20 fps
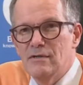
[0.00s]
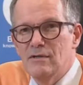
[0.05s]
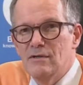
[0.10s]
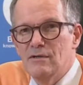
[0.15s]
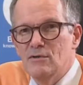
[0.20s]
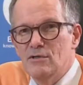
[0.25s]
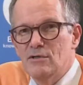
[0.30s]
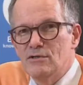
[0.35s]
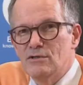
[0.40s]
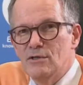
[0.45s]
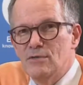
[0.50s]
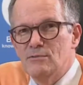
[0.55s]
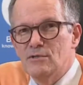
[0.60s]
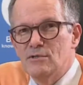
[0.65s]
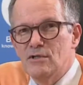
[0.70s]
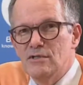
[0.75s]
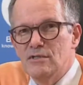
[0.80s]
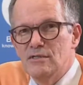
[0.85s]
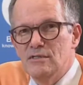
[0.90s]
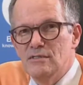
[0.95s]
long-term
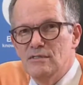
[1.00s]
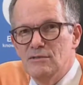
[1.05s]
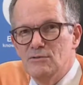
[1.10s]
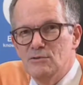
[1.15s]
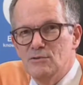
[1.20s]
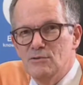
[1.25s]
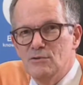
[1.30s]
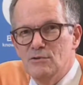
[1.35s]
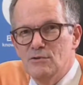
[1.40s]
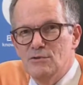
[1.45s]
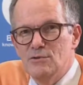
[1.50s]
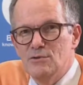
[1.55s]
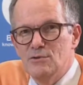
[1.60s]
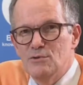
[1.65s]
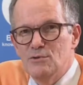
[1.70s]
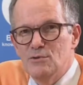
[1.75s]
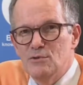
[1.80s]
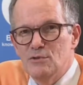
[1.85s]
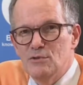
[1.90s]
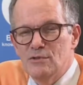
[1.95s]
studies into the
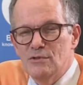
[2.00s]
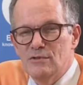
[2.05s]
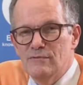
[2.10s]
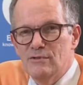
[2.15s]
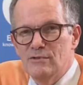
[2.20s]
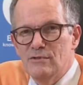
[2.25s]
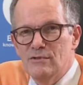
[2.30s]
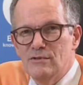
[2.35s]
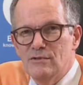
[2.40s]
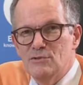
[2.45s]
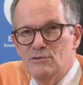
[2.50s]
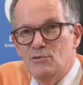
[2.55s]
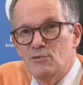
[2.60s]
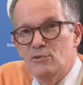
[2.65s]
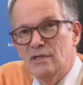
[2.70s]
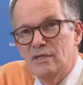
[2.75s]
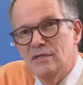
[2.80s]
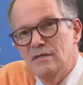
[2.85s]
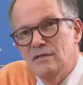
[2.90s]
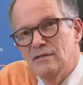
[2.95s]
source of the. So
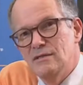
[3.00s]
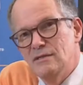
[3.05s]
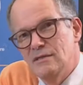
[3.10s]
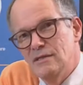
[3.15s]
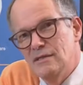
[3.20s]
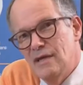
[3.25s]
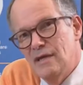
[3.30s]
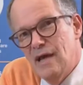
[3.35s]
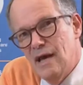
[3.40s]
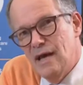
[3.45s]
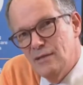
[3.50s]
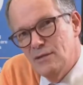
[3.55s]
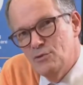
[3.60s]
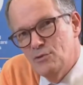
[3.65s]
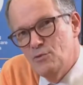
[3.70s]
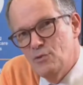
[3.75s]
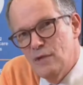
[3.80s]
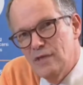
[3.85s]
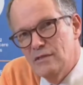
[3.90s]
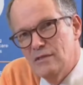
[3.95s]
we had to
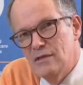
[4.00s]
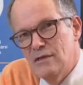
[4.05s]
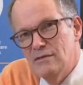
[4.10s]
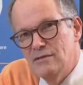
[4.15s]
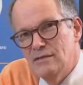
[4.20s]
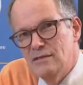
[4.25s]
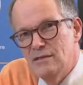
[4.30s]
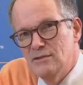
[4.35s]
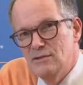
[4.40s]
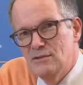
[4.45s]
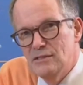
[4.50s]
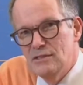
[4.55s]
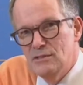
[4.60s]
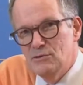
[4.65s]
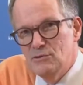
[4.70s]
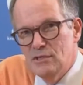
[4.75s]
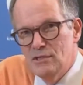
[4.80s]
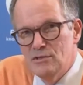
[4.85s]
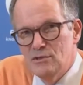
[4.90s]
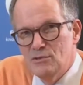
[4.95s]
wait until the
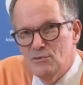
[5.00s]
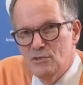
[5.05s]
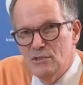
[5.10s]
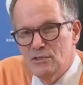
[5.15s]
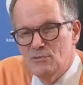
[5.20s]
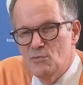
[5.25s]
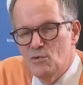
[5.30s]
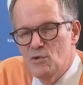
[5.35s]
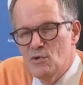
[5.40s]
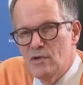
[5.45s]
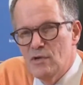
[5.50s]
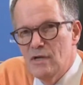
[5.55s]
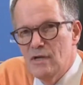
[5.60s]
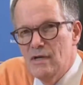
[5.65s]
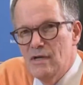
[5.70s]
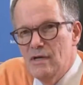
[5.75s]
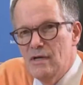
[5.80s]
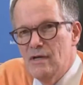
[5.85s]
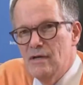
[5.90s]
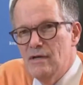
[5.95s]
situation was more
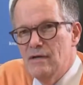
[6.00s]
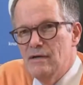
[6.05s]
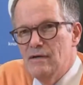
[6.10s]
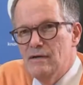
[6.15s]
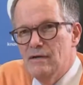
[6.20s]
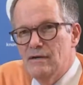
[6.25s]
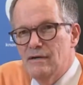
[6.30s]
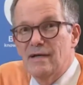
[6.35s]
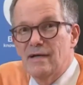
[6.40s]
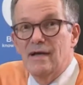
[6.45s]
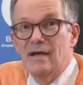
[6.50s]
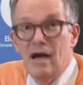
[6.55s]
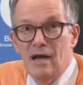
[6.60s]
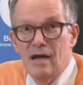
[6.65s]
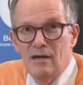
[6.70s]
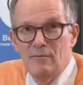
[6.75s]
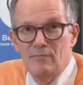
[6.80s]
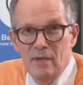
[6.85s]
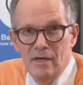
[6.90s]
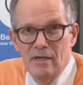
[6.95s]

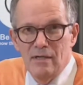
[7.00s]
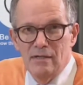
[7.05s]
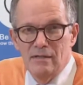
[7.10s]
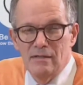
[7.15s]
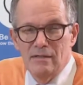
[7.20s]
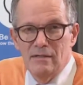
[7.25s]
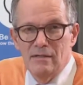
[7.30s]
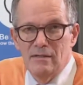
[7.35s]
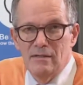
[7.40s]
calm and